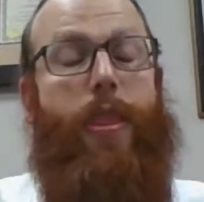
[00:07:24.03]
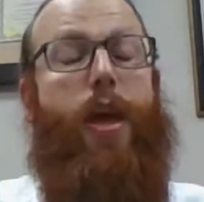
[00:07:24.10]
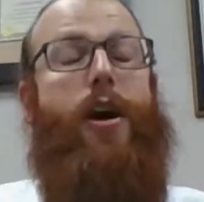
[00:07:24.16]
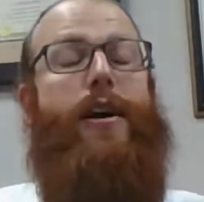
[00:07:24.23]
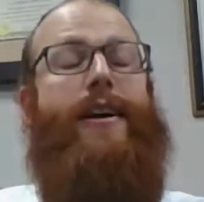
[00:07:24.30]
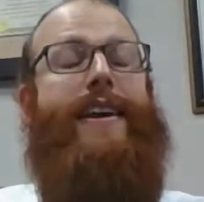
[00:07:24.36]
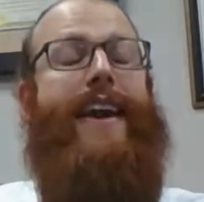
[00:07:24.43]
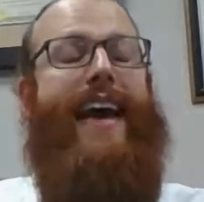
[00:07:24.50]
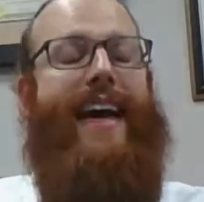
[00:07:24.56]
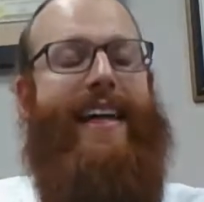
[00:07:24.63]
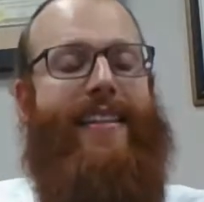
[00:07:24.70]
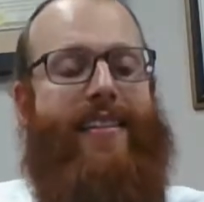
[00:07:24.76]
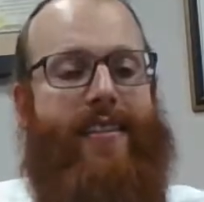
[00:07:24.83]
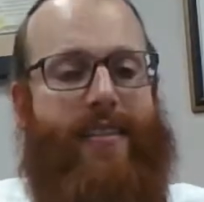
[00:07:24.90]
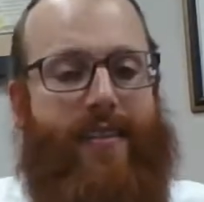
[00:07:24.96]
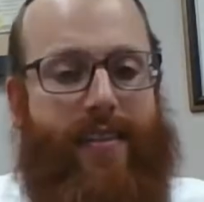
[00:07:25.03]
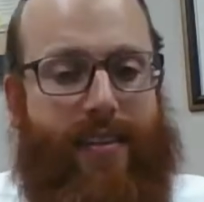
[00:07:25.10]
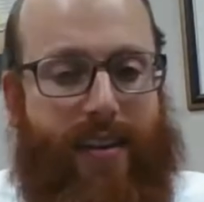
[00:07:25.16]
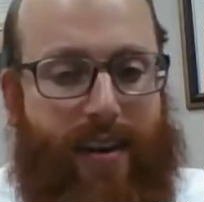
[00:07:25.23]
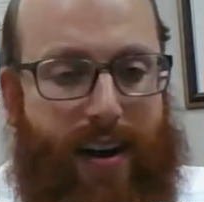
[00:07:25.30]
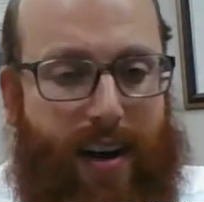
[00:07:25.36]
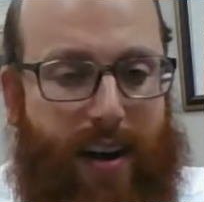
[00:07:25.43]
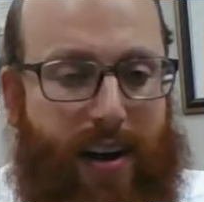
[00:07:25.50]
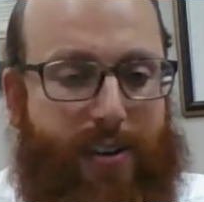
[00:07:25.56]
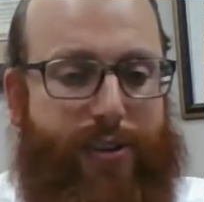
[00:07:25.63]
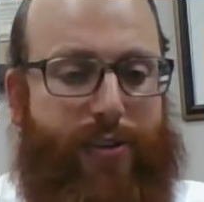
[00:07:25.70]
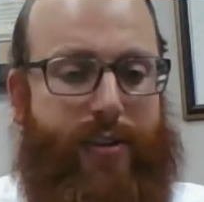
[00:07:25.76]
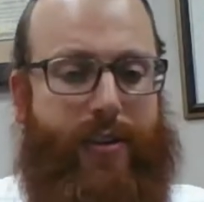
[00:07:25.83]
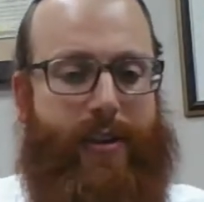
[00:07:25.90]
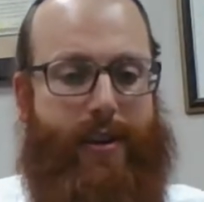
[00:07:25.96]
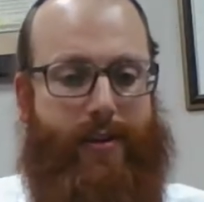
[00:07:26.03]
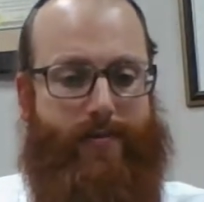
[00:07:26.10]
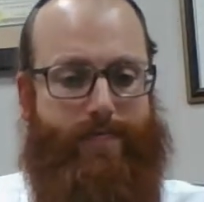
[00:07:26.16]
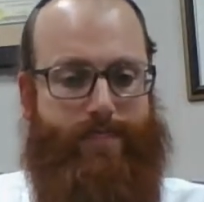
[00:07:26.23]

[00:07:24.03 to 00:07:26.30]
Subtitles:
again during the year.